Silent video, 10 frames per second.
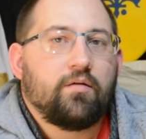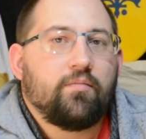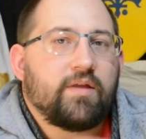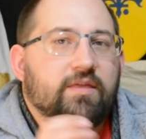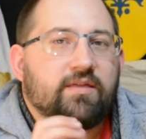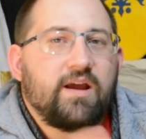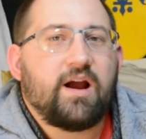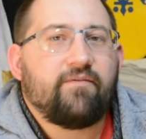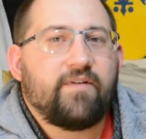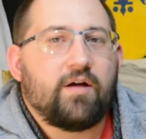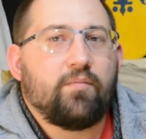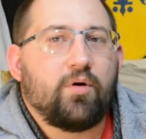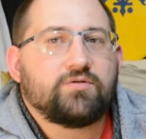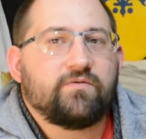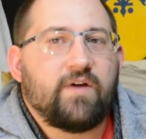But the thing I found
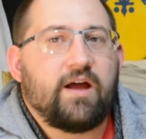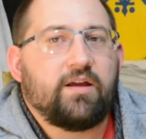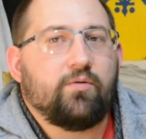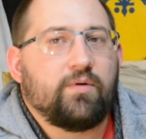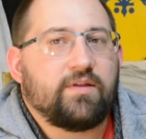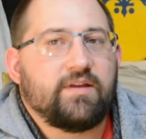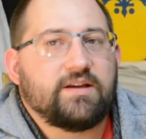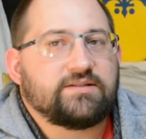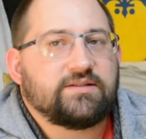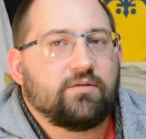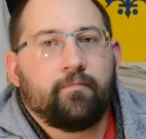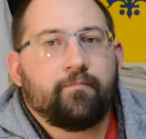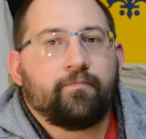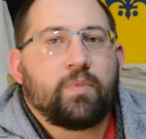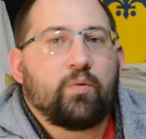most value with this
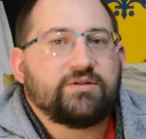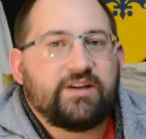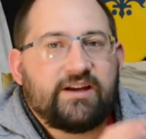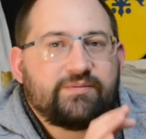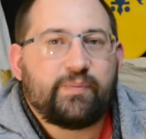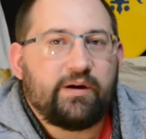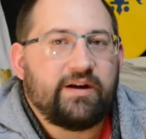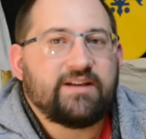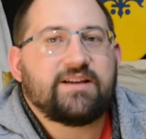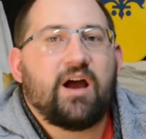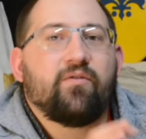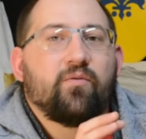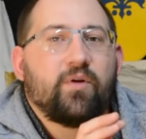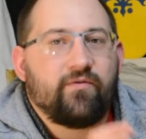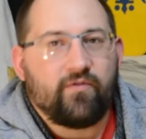was the experience
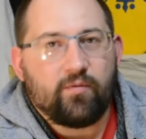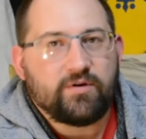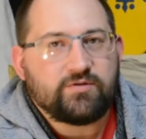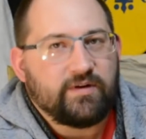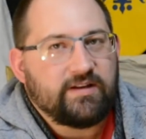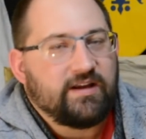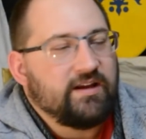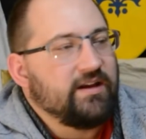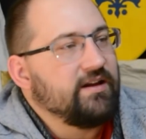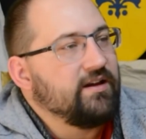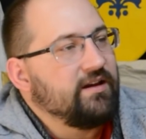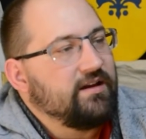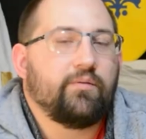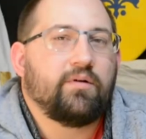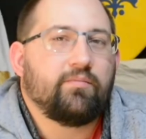of refurbishment.
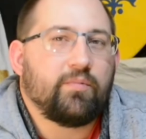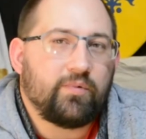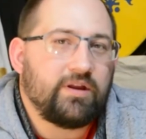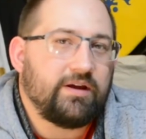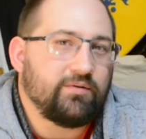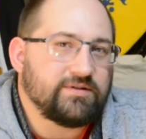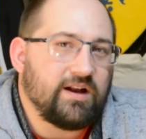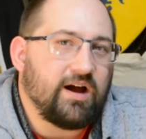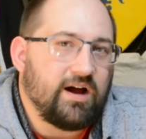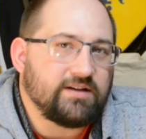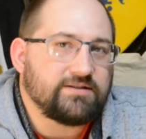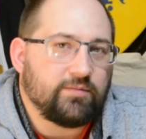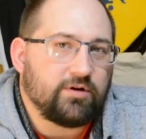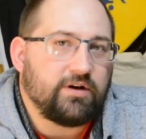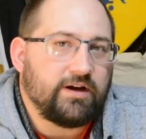But really, it was an
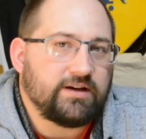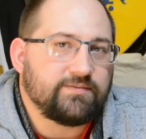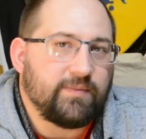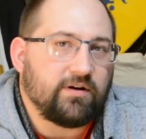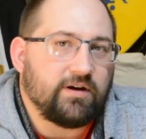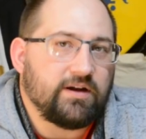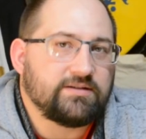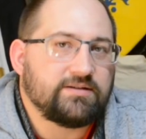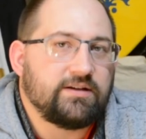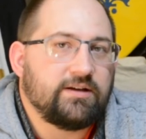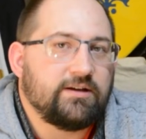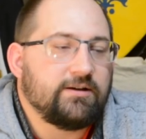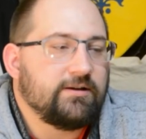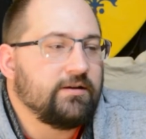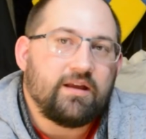awesome learning experience.
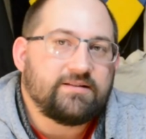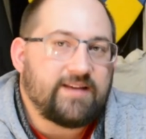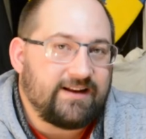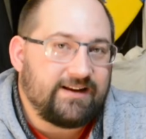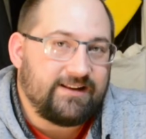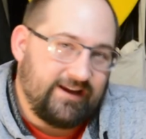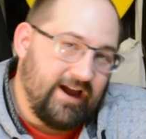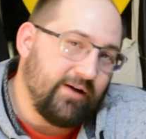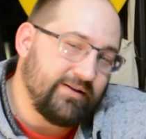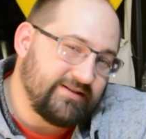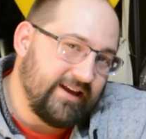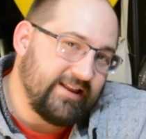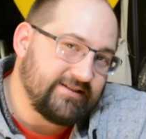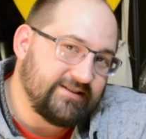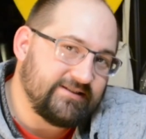Technically, I would say
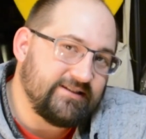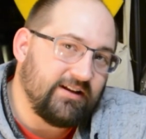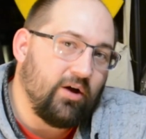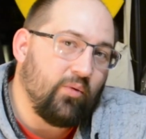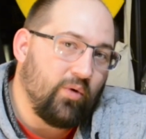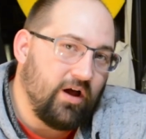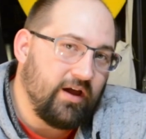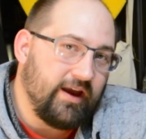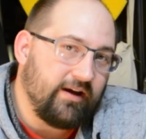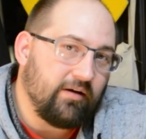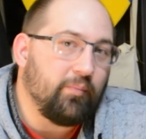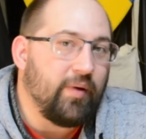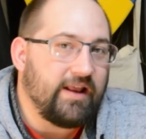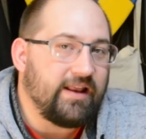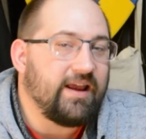this is still a wall hanger,
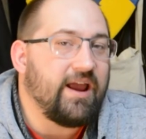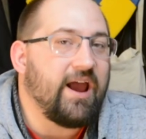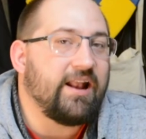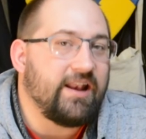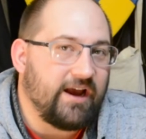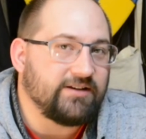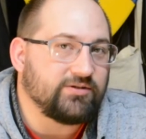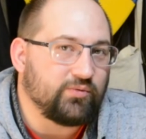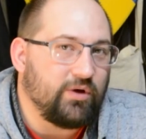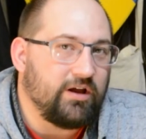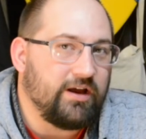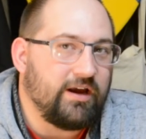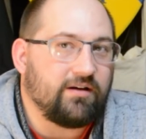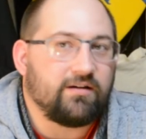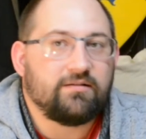but a nicer wall
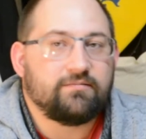hanger.